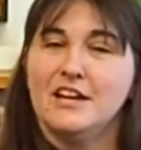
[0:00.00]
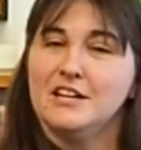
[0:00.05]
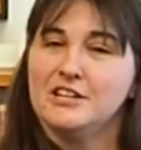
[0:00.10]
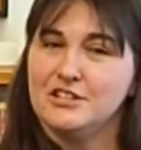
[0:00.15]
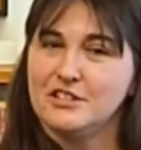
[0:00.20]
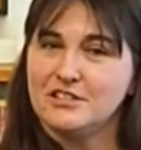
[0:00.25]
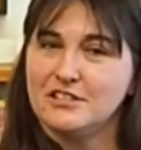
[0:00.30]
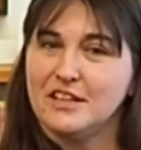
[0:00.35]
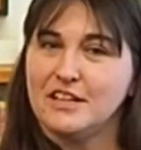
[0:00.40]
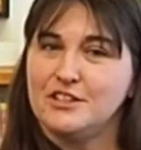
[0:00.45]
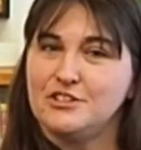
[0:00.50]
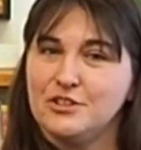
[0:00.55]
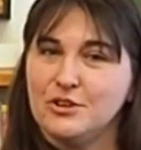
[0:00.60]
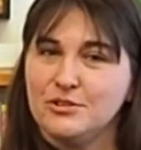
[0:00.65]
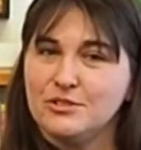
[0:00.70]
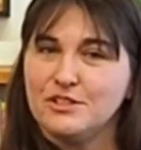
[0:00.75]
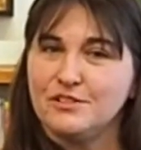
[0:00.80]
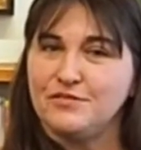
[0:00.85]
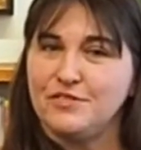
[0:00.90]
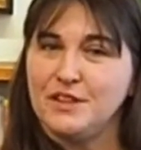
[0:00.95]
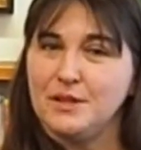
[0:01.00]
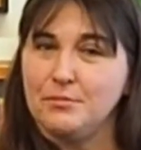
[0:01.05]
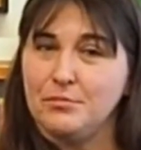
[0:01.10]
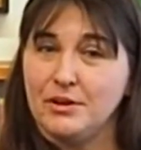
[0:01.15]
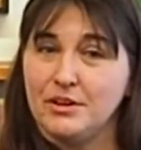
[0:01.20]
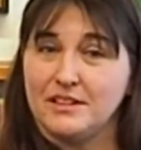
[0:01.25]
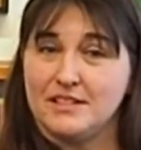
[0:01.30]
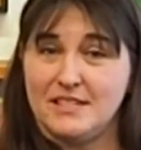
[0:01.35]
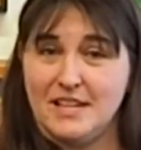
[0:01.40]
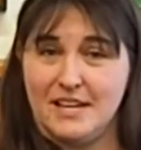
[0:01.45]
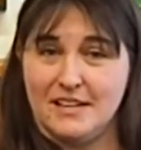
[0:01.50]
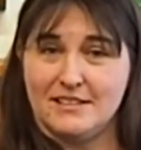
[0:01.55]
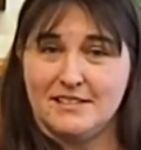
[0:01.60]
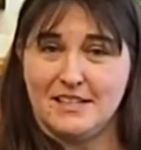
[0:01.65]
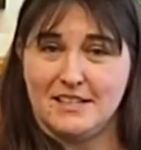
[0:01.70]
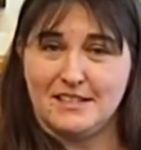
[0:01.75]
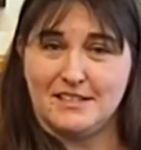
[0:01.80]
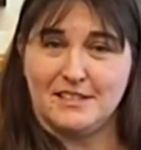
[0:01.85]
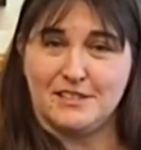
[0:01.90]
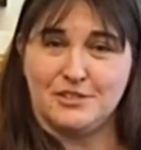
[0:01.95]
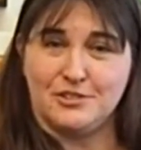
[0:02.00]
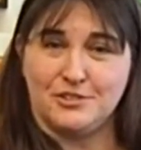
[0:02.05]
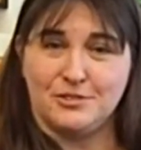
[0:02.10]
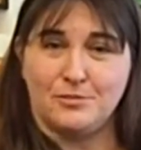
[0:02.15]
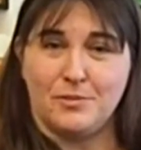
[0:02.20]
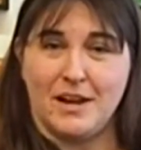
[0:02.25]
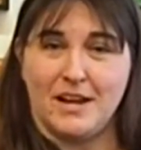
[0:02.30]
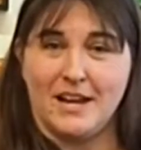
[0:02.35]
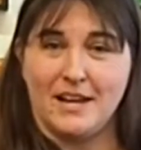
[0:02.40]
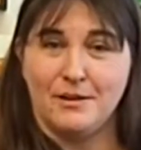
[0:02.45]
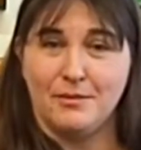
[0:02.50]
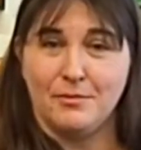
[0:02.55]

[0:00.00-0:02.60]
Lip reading: Just like Joseph in the book danced at his sister's wedding,